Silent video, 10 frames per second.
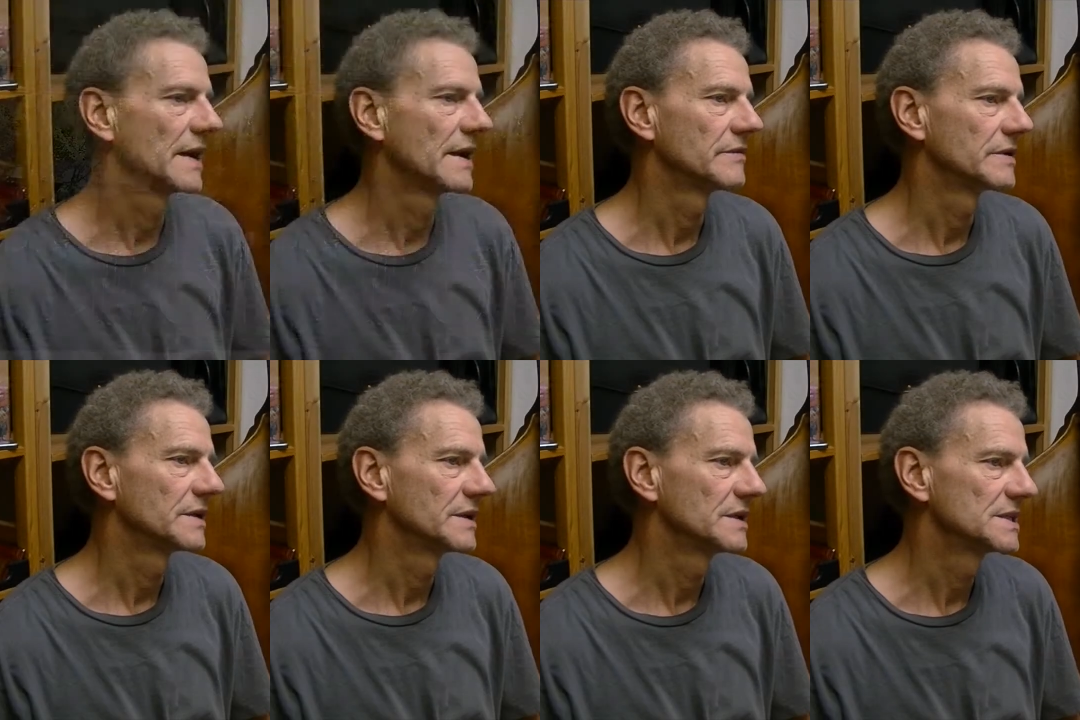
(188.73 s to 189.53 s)

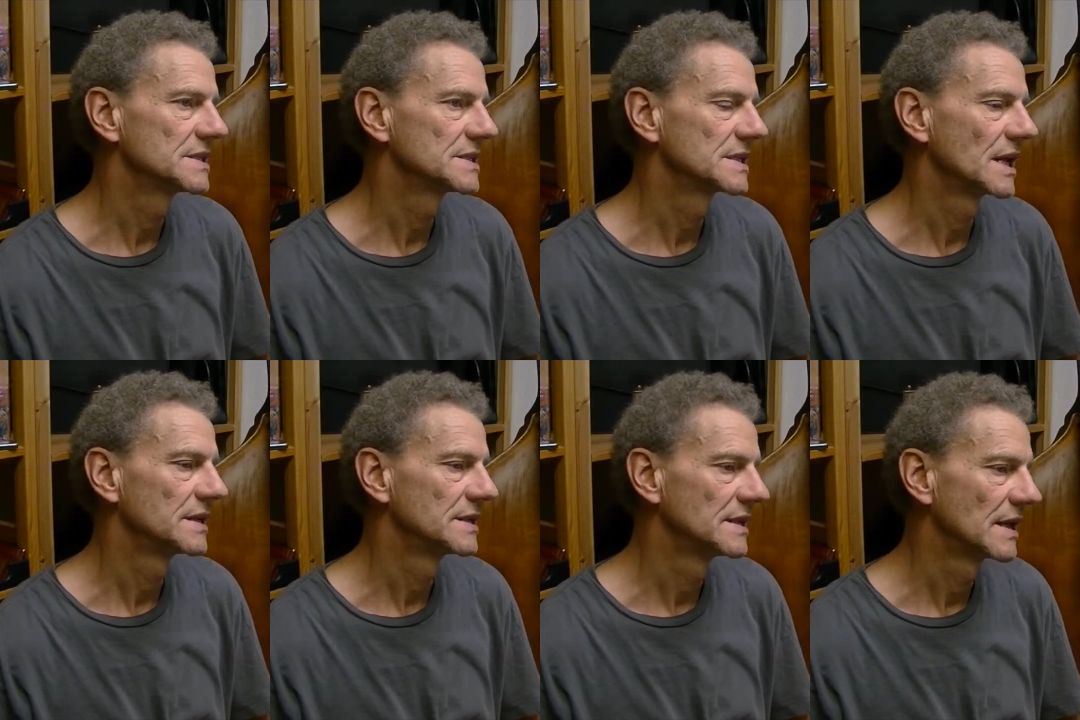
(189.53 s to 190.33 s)
every
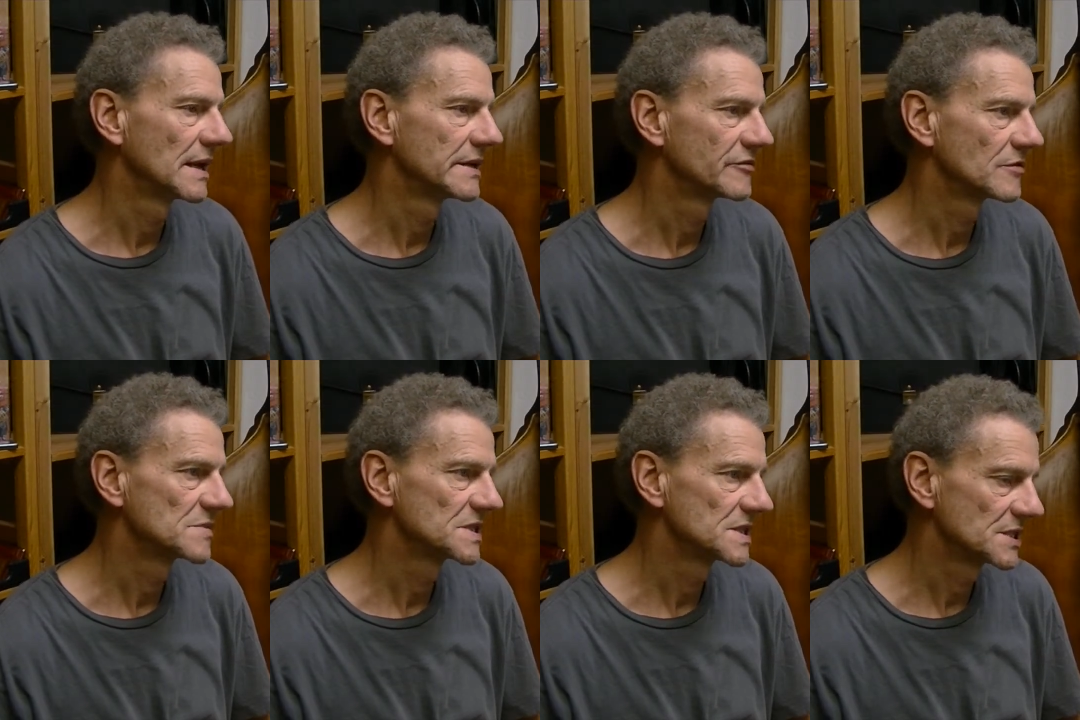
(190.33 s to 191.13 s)
Sunday night from
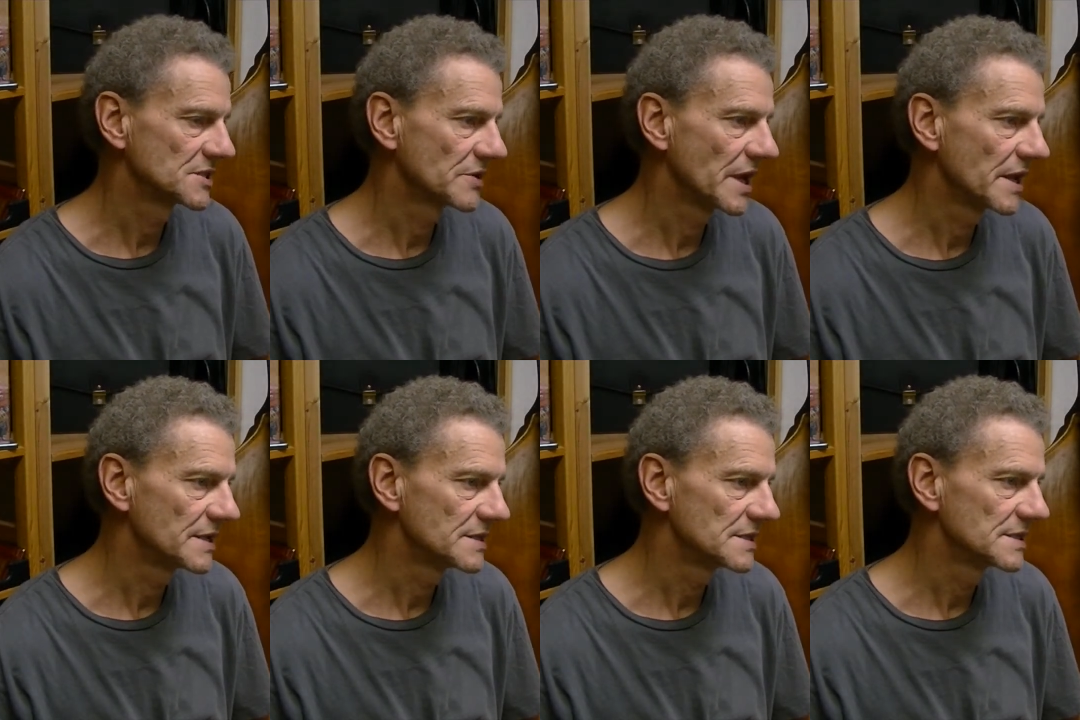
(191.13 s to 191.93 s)
6 to
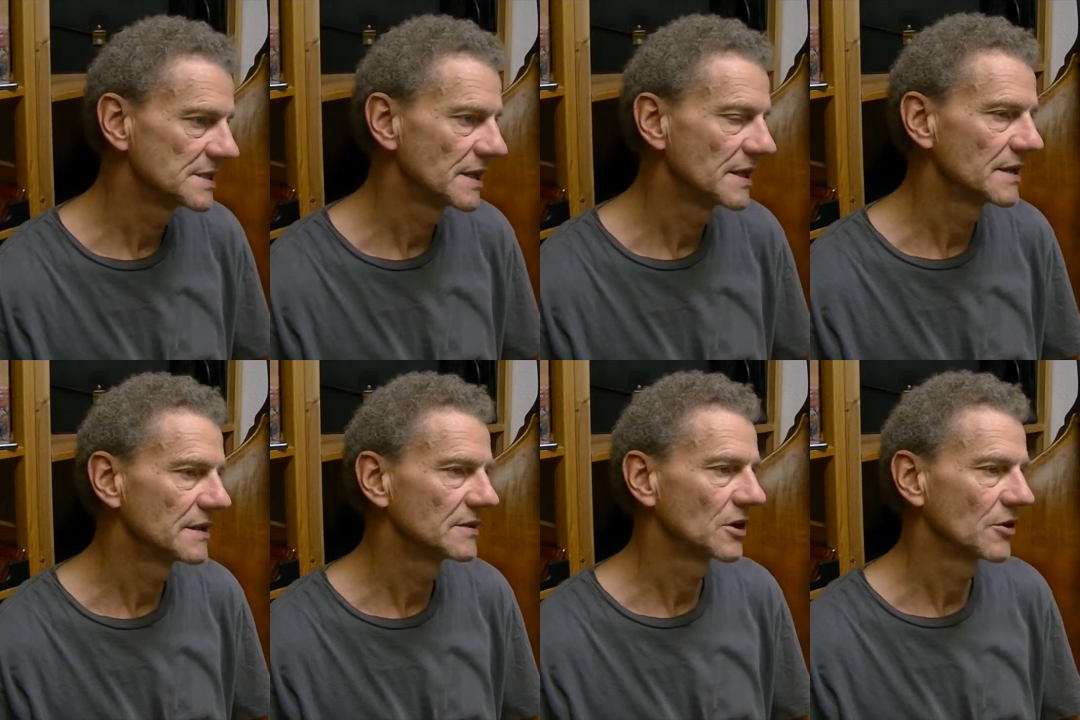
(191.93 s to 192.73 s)
8
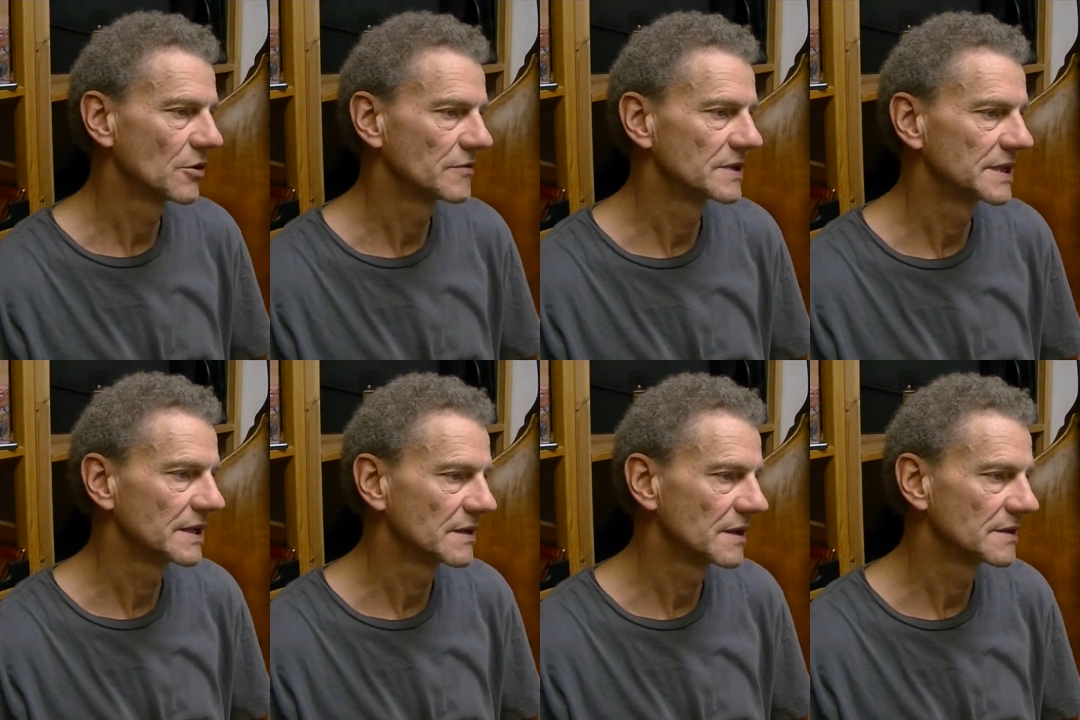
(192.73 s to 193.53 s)
in
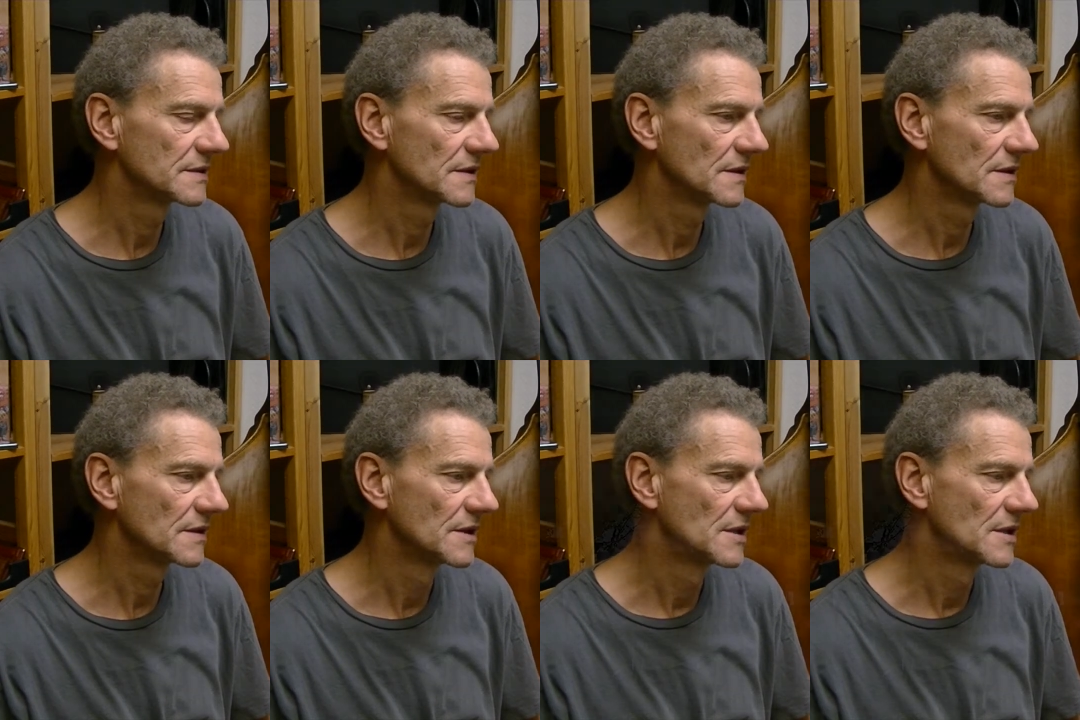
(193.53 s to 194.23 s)
Cloverdale at the